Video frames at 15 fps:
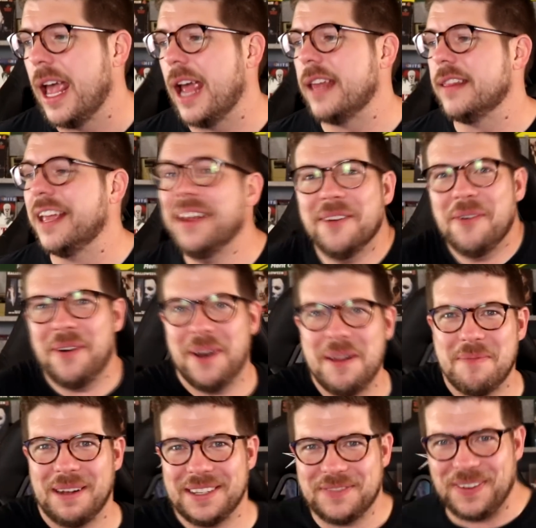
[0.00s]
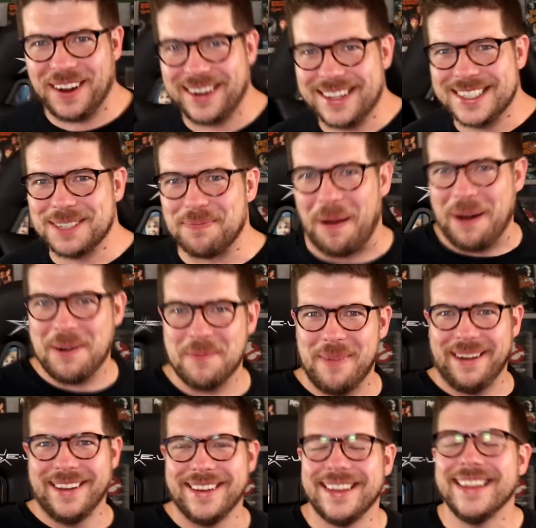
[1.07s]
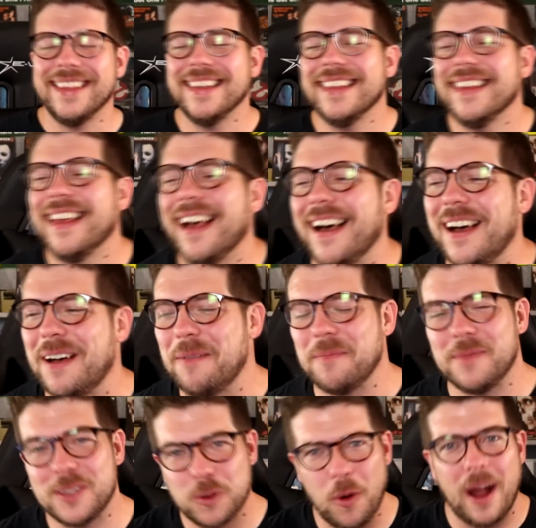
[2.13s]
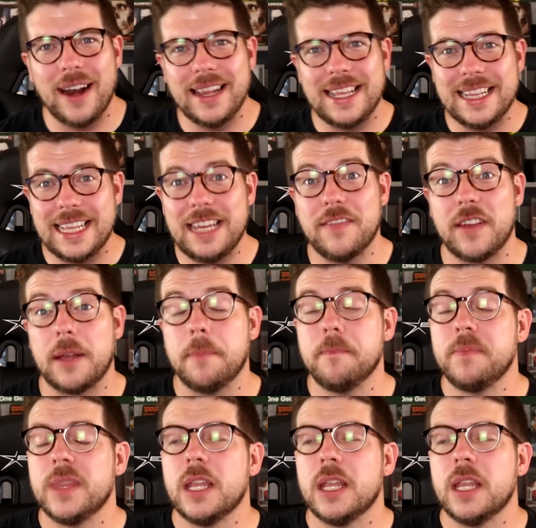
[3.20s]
and then there's fucking Spider-Man. Quietly leaving.